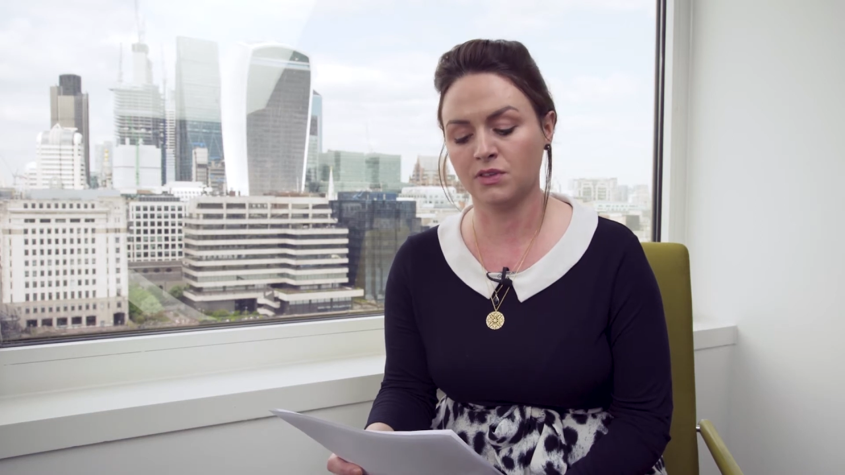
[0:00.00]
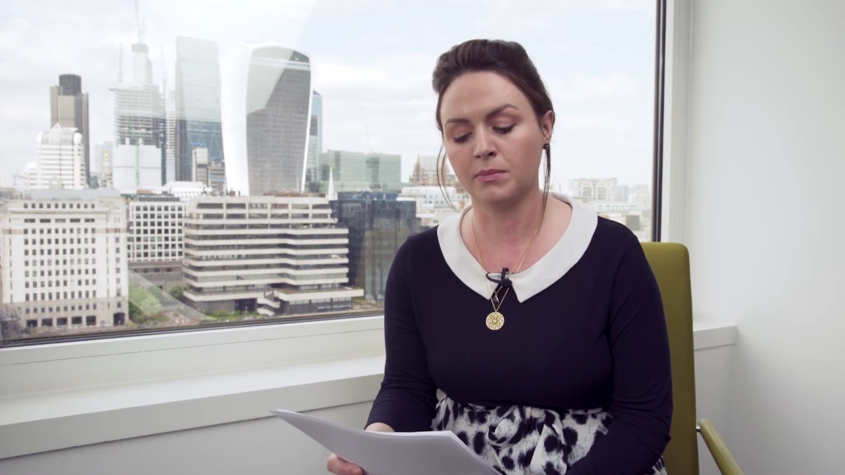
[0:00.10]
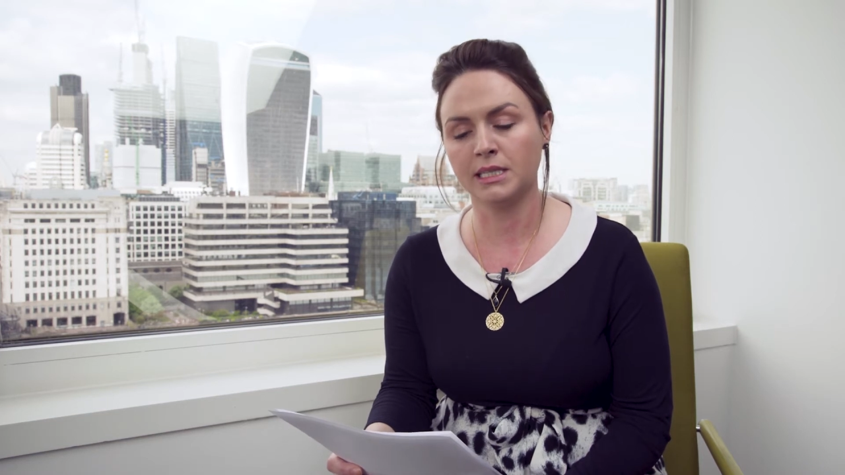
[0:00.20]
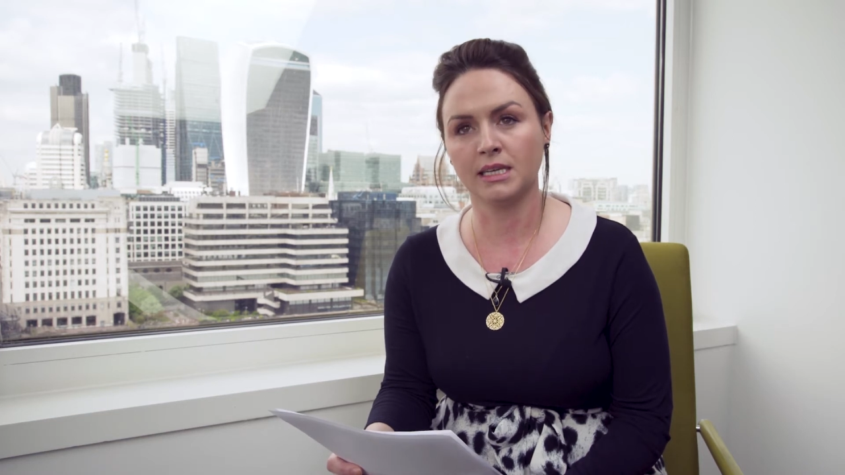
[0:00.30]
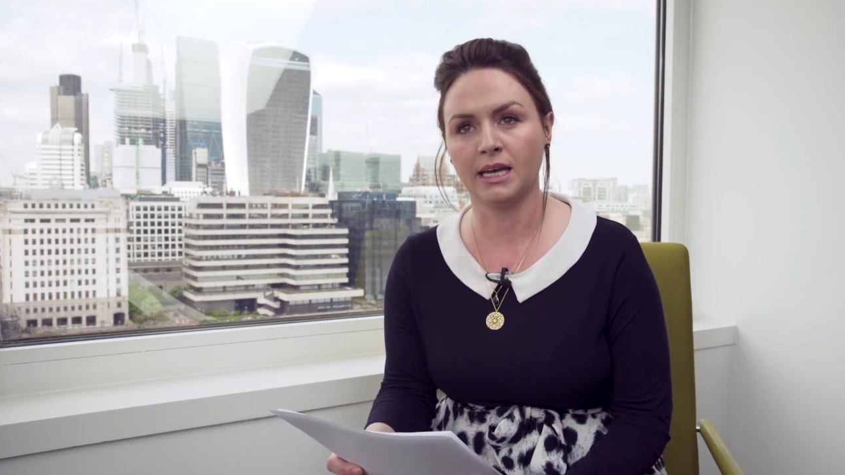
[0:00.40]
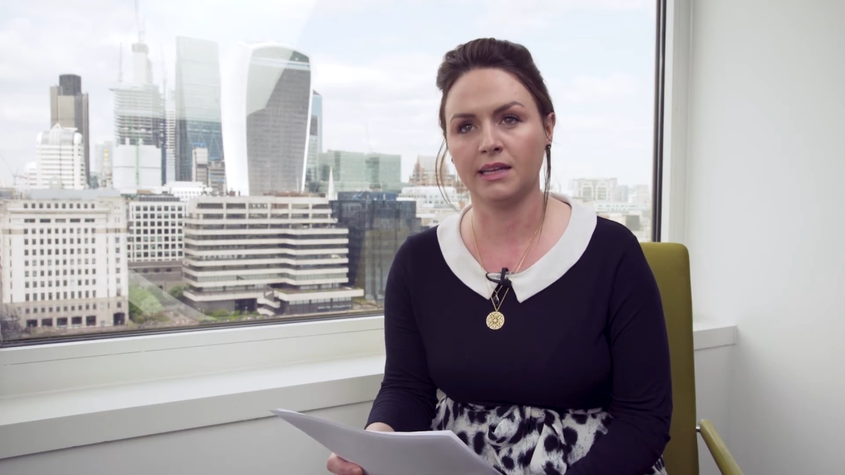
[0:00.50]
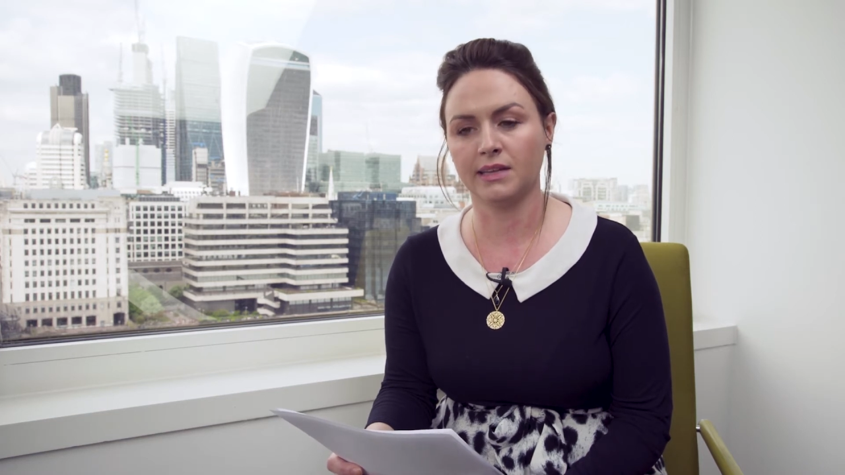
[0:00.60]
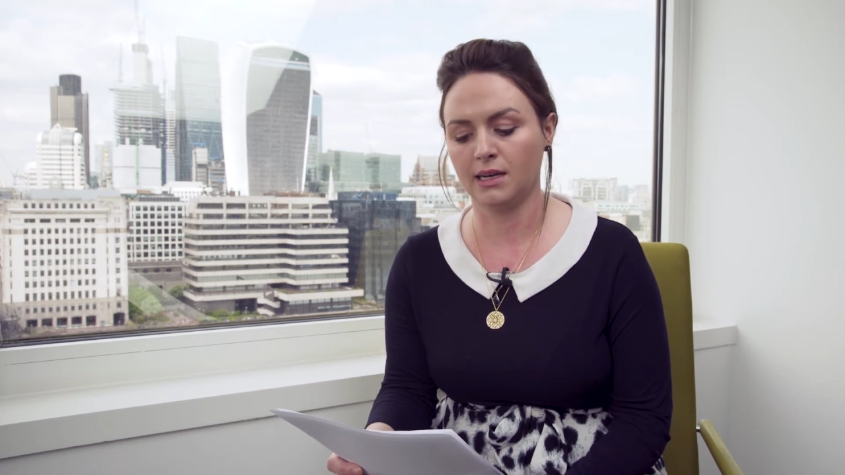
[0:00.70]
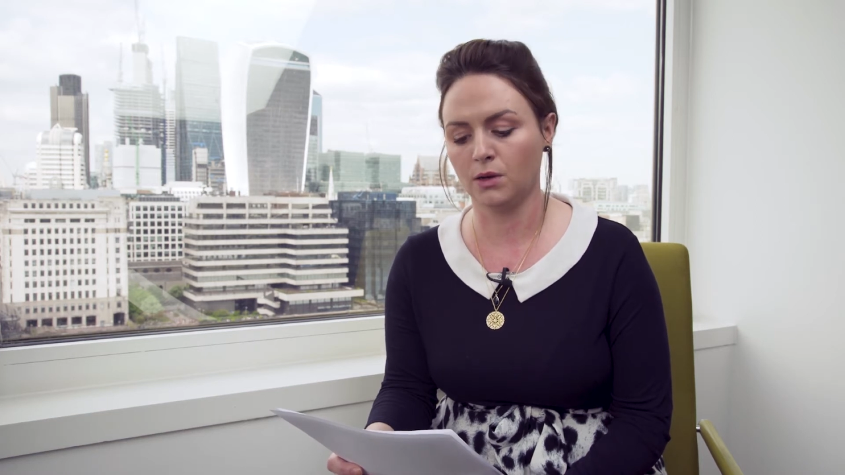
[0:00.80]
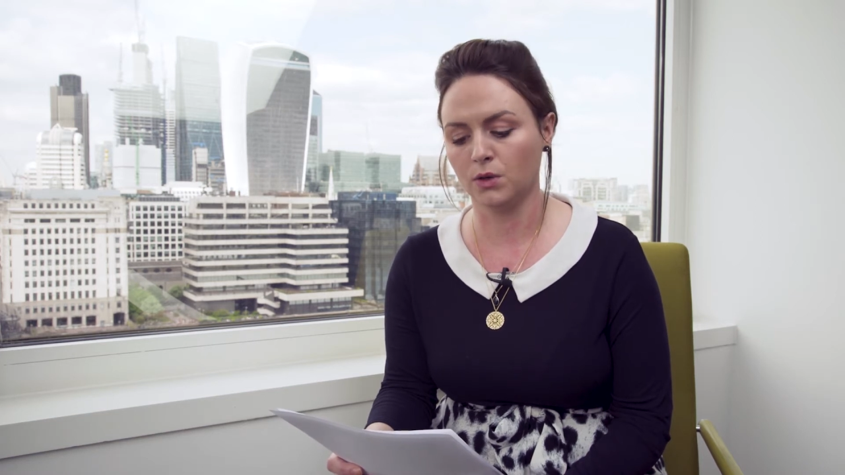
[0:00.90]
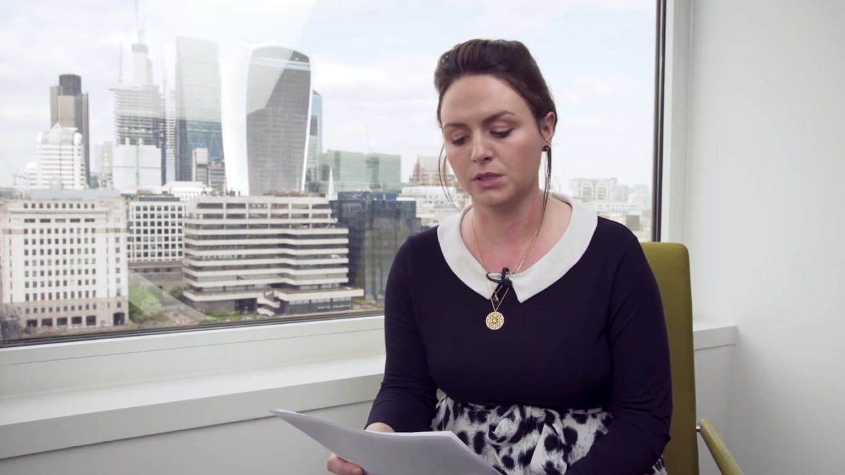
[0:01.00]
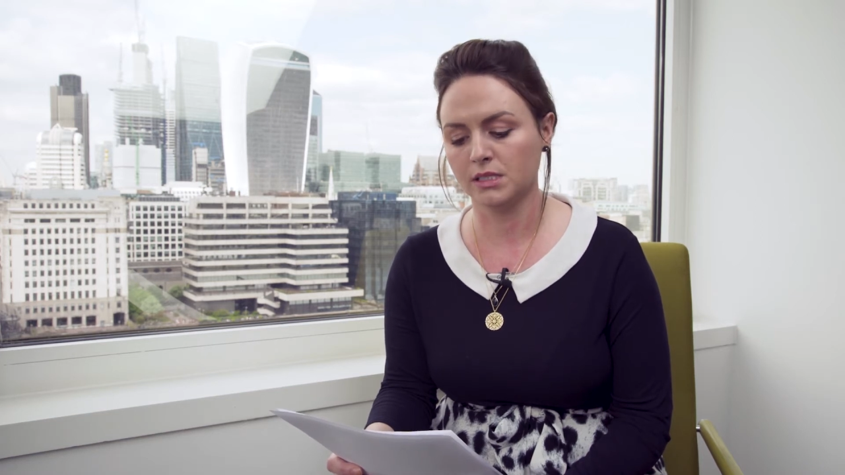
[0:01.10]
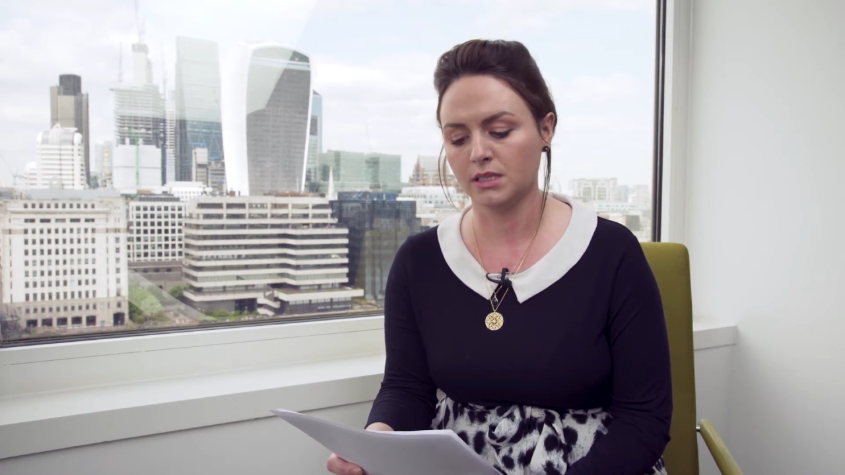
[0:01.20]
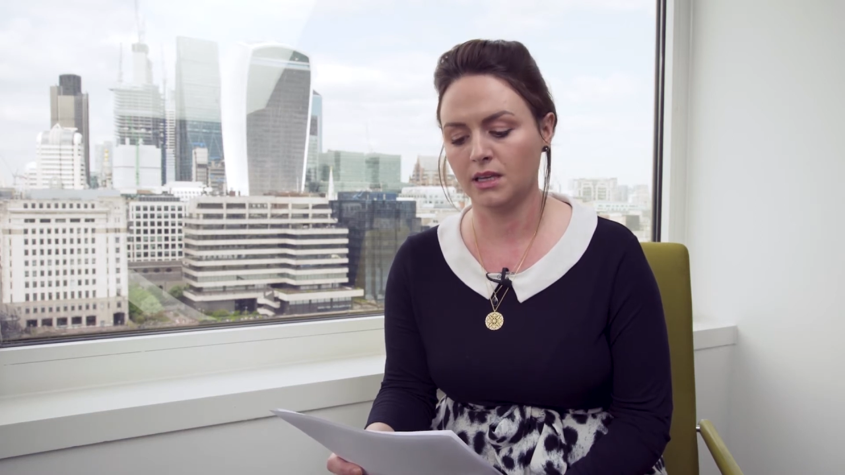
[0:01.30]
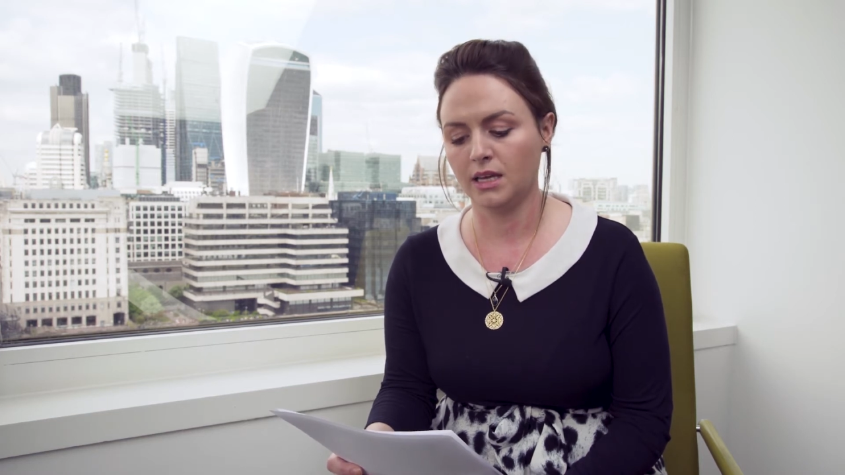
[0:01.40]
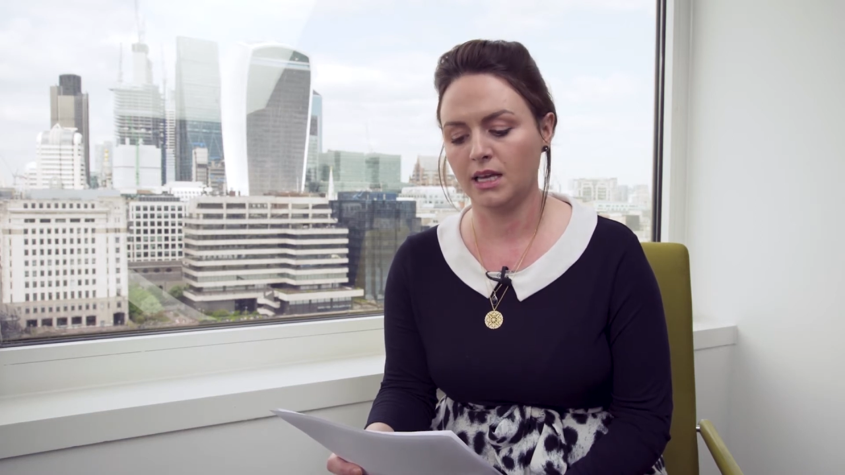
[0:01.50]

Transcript: to mitigate their loss.